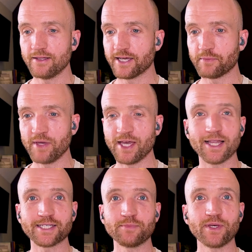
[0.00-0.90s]
like me, I
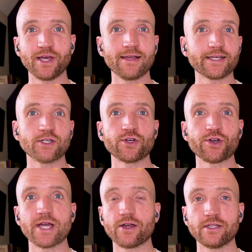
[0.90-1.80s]
like to
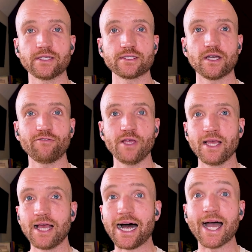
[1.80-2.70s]
nerd out on this stuff.
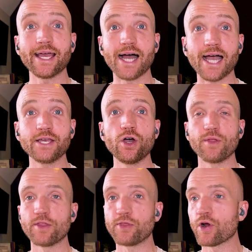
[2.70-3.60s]
I
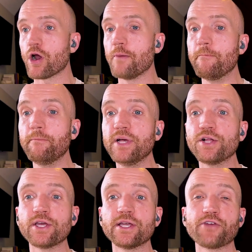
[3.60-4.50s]
know that there are a
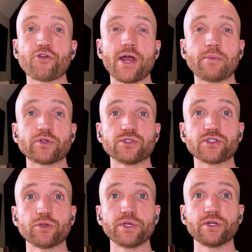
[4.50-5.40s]
million different
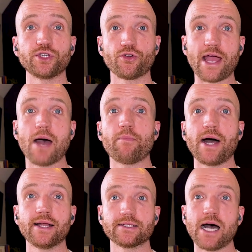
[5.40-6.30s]
options to build your app
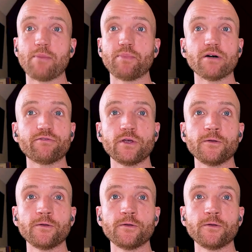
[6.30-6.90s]
on top of.